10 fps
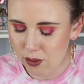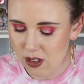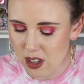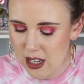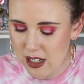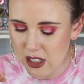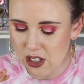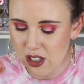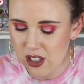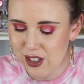the
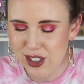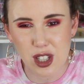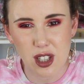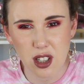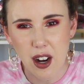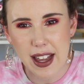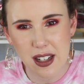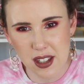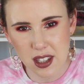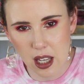design
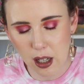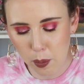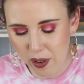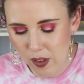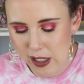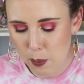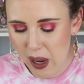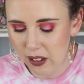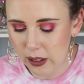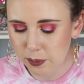and setup of this
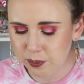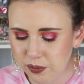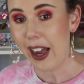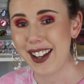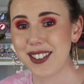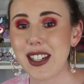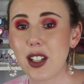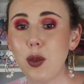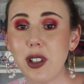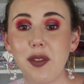palette I think
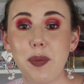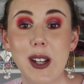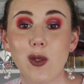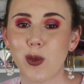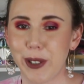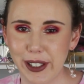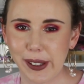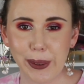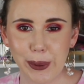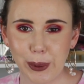it would have been
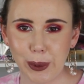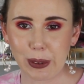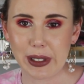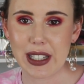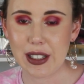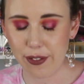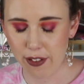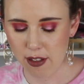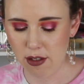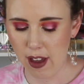really cool if
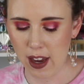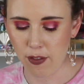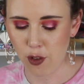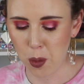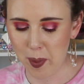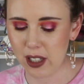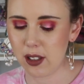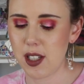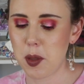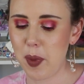they
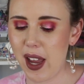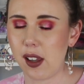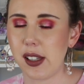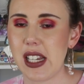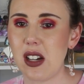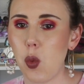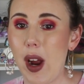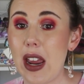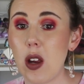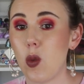formatted this palette in a
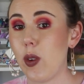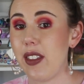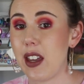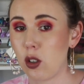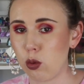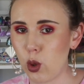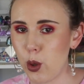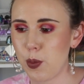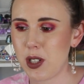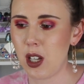way where they
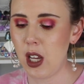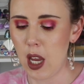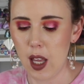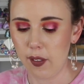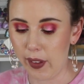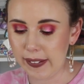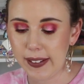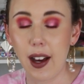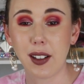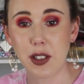grouped like
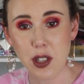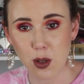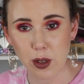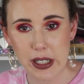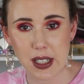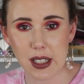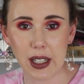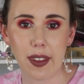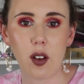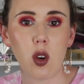color stories
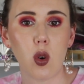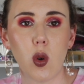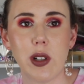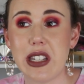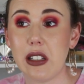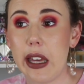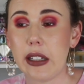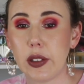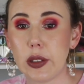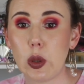together or did
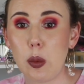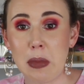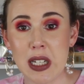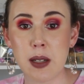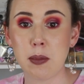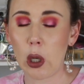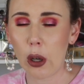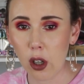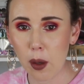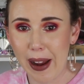like little mini
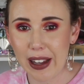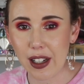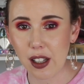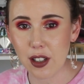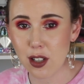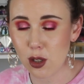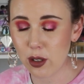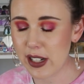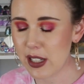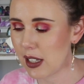monochromatic color
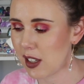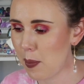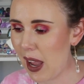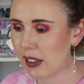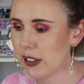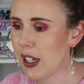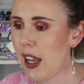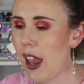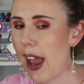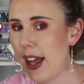stories in the palette
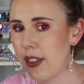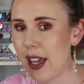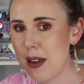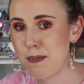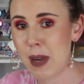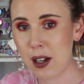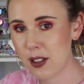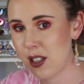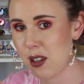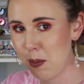and they
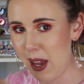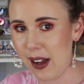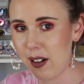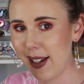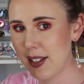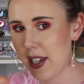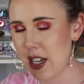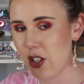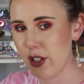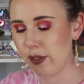marked them out as
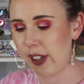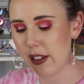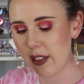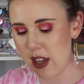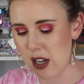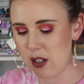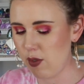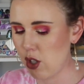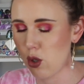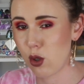each of like the
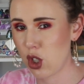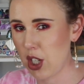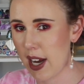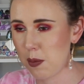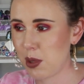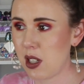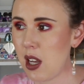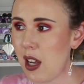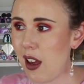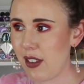individual shapes
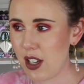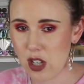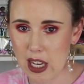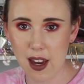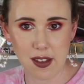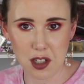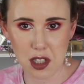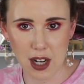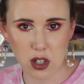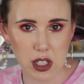that you get in the
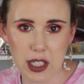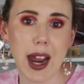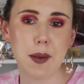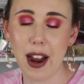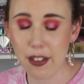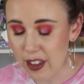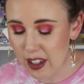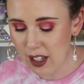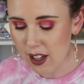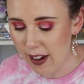Tetris game. I
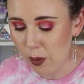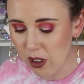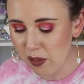think that would